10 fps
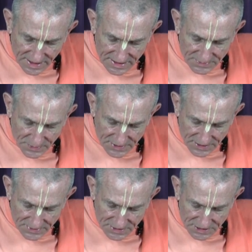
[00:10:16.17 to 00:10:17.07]
and his
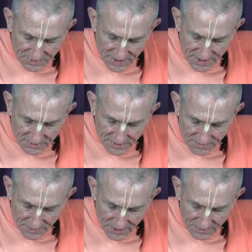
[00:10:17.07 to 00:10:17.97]
body was smeared with
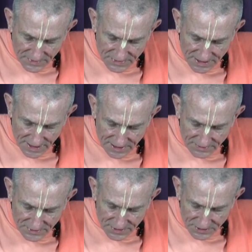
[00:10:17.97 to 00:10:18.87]
the pulp of
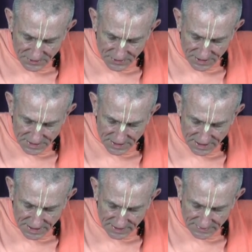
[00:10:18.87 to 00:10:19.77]
sandalwood and
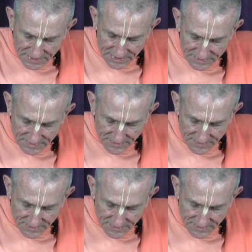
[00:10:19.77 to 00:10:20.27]
tulasi leaves.